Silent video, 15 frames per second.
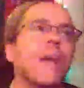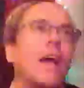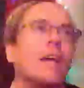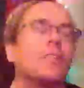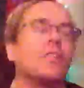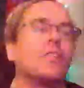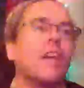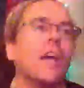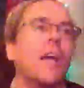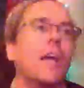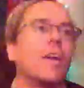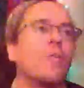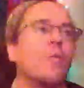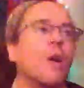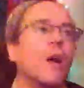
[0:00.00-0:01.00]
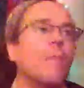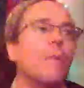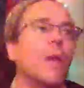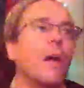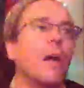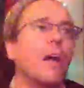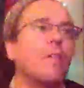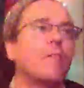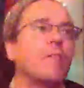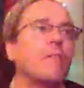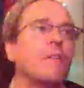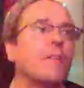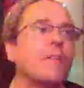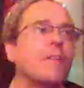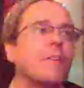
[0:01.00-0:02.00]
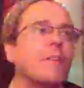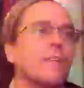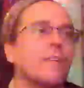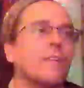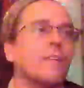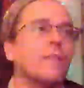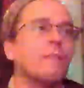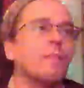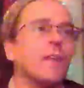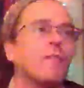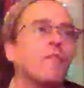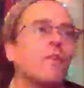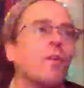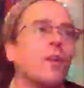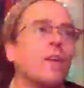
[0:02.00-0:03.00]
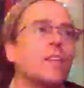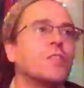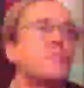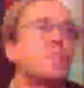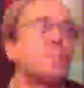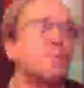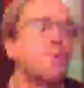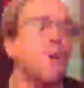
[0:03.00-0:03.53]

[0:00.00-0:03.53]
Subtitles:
Hashtag Guam life. Mick Foley is from